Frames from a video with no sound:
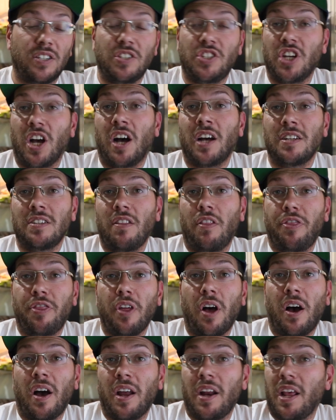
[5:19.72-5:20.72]
John
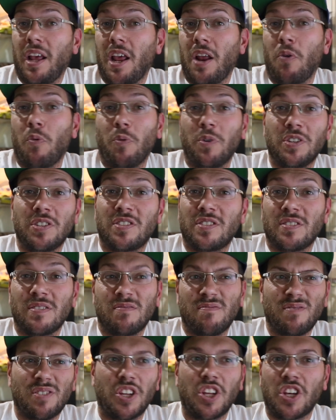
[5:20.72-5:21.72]
thought it
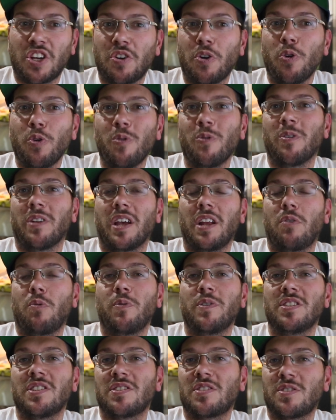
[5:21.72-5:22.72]
was cool. It
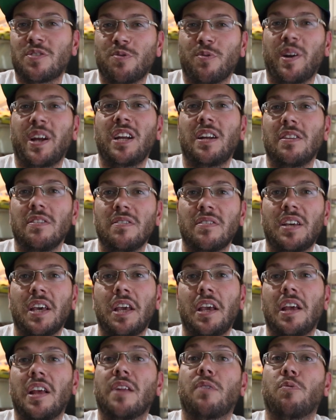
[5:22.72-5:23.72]
was great
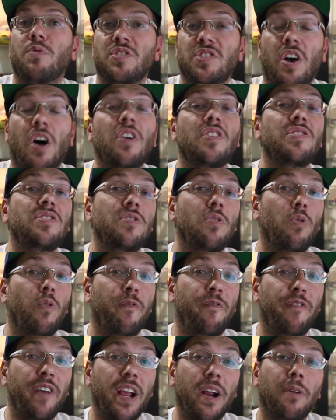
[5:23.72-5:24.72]
looking. It was also
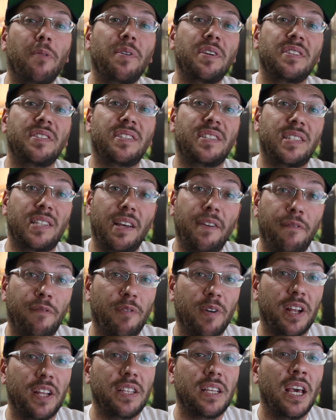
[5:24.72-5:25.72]
very
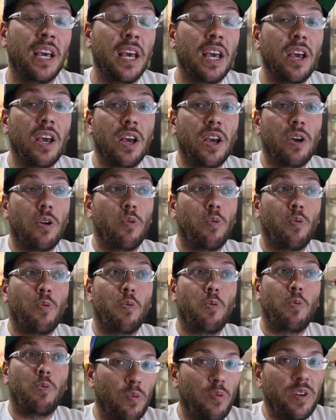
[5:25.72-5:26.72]
different,
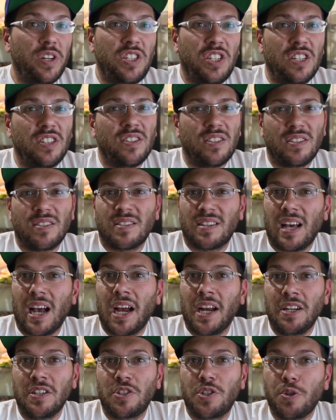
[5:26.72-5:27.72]
which is
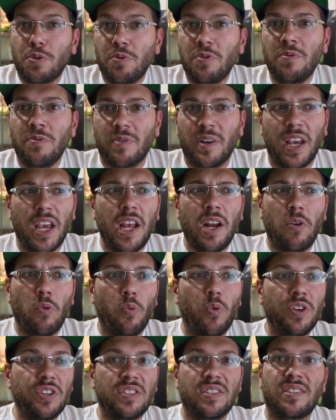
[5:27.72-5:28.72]
kind of true. It
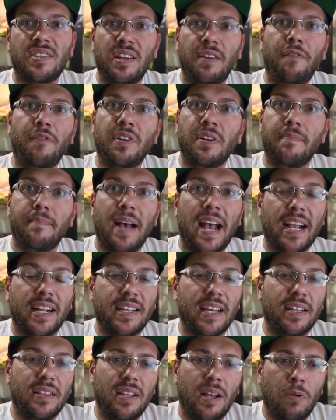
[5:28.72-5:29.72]
was different
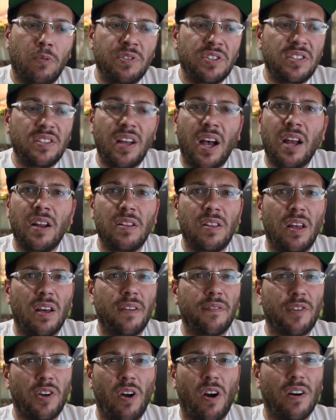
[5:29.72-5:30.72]
back then. There was not a
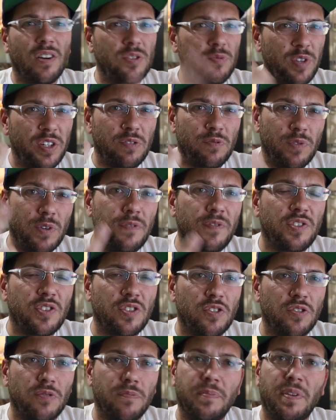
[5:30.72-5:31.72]
lot of cars with roof
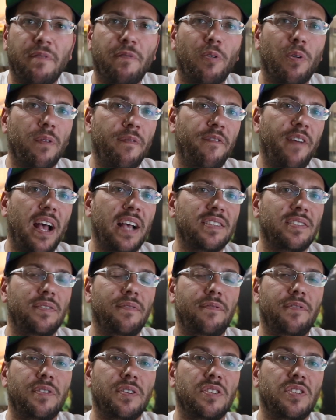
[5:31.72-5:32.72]
scoop before Fast
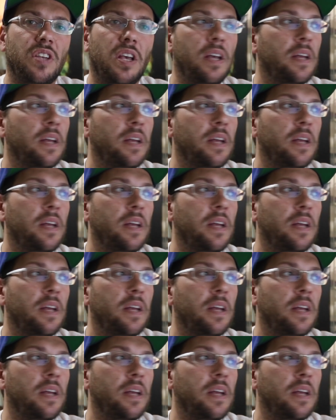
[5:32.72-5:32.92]
and the Furious.